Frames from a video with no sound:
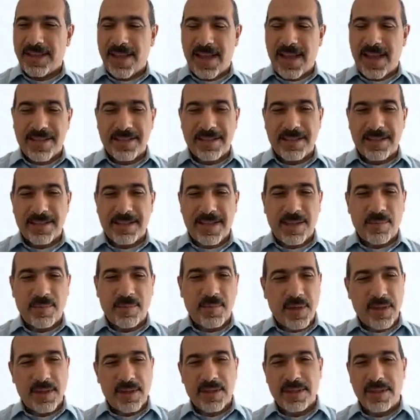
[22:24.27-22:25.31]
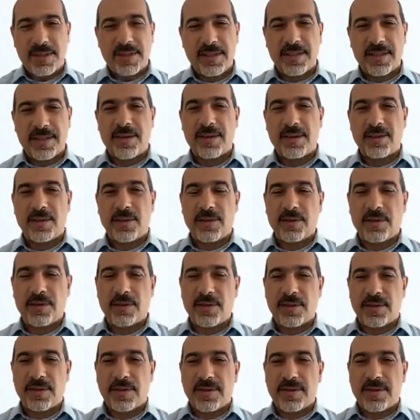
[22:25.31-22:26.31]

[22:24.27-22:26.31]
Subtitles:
assets like PLCs and RTUs.